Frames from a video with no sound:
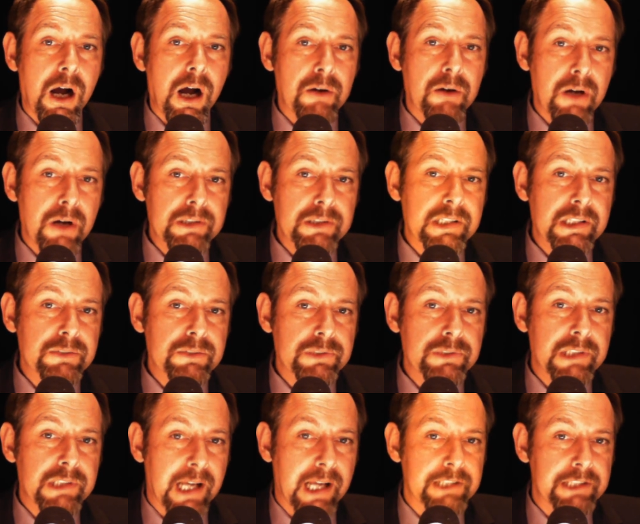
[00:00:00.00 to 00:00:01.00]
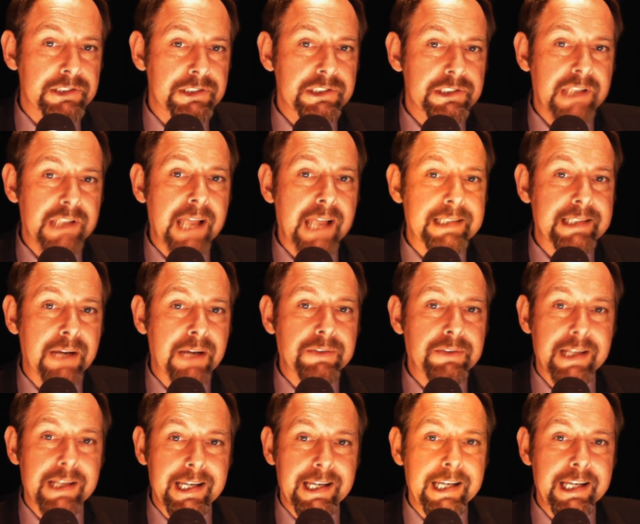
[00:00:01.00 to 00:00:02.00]
Our articles section sets
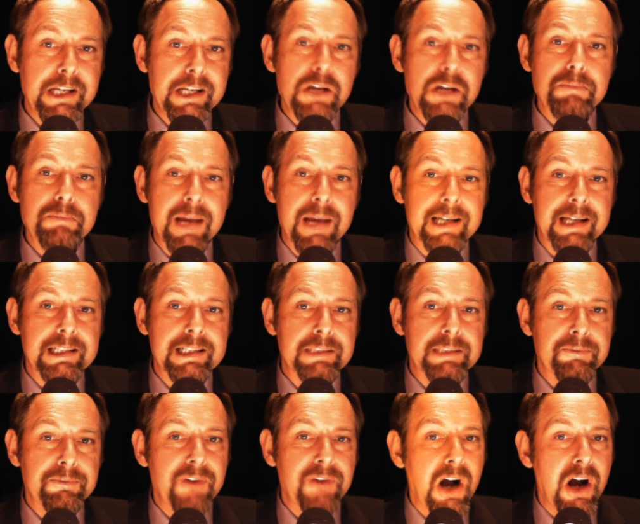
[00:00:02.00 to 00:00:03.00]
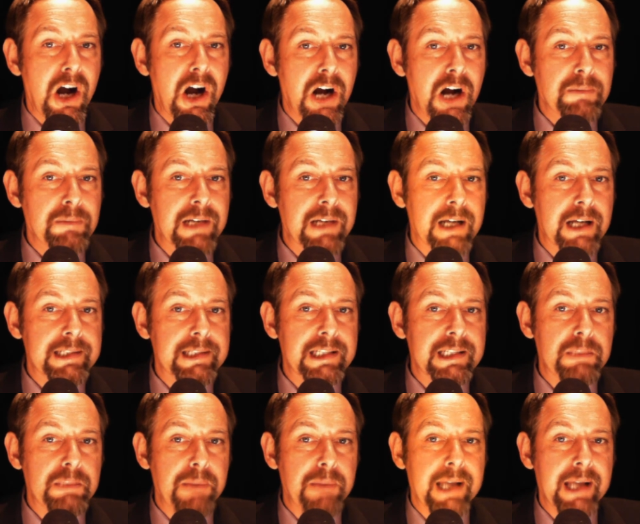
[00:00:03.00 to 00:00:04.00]
out the EU mechanism for
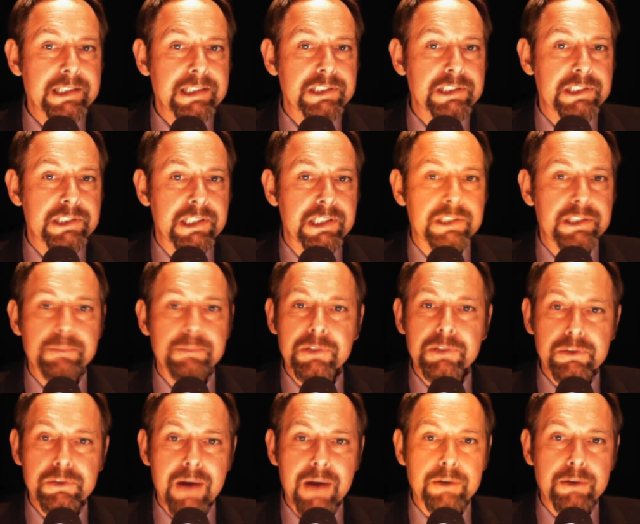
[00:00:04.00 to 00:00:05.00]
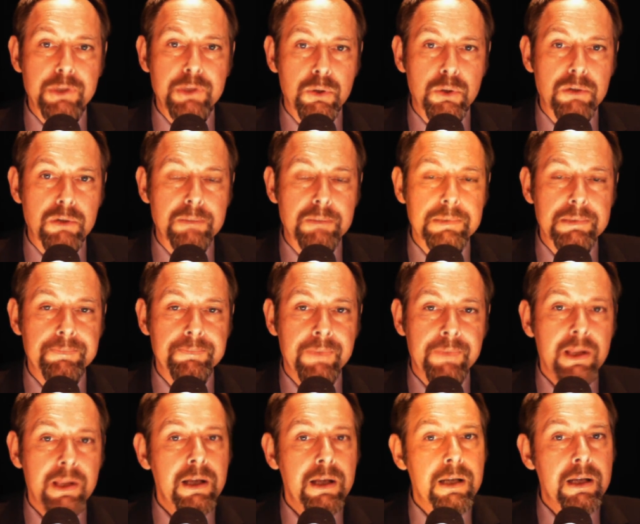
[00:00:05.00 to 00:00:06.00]
harmonising the patent system throughout Europe.
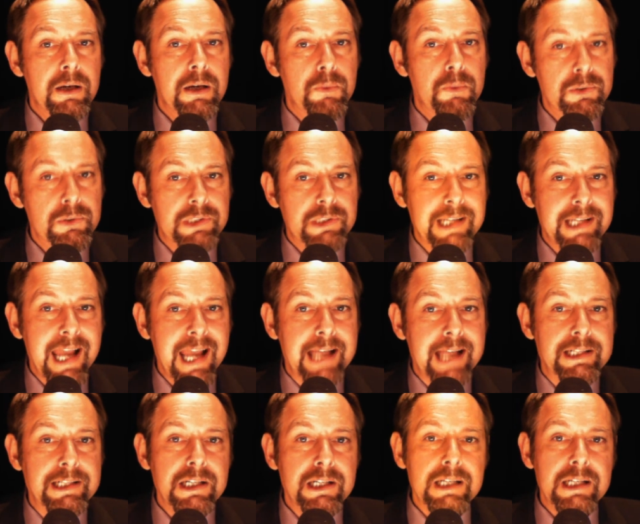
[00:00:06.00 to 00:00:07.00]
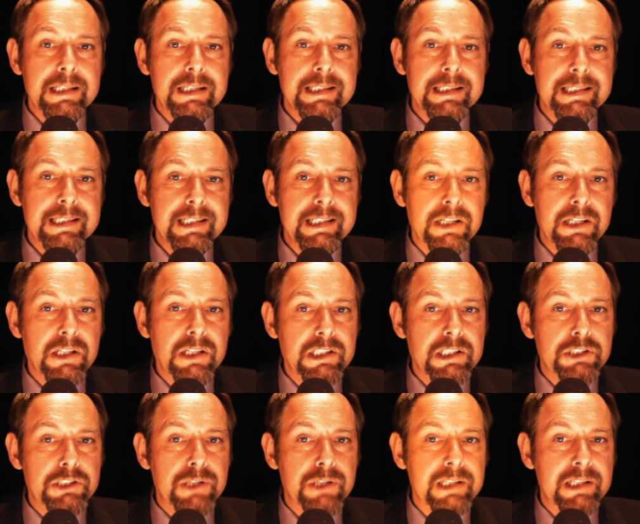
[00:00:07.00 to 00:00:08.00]
Once again, this is
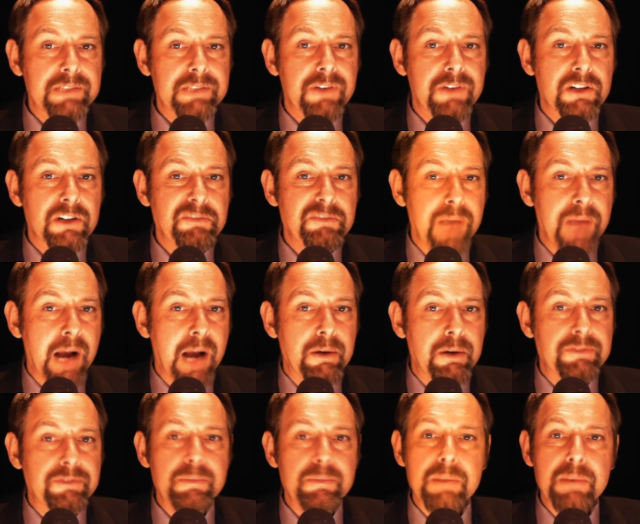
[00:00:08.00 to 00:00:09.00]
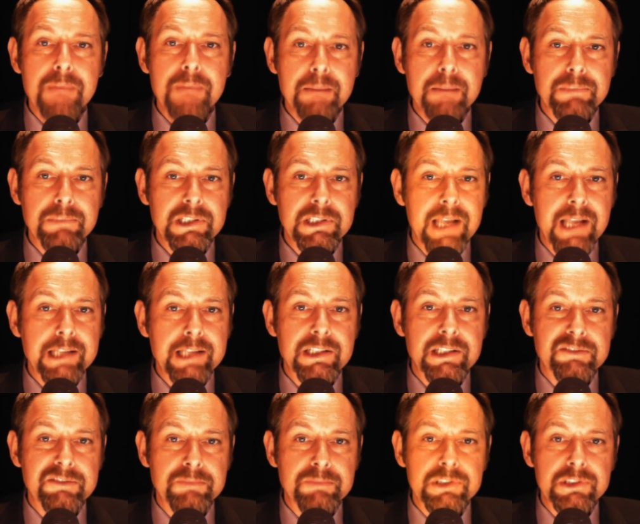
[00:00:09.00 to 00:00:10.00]
another transfer of power from the member
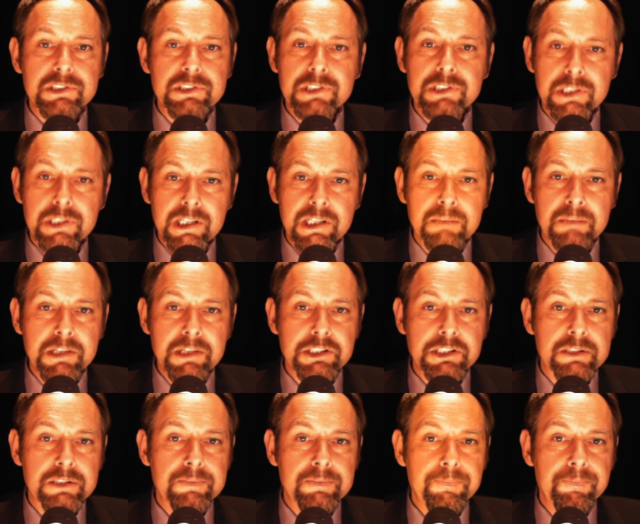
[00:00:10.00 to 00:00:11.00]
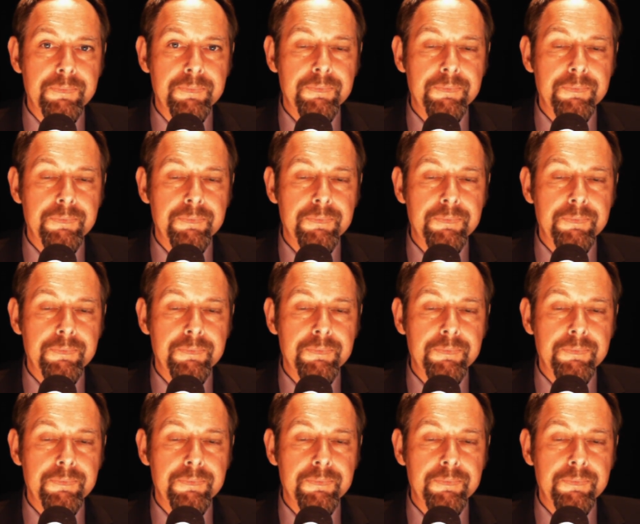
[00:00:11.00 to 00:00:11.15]
state governments to the Commission.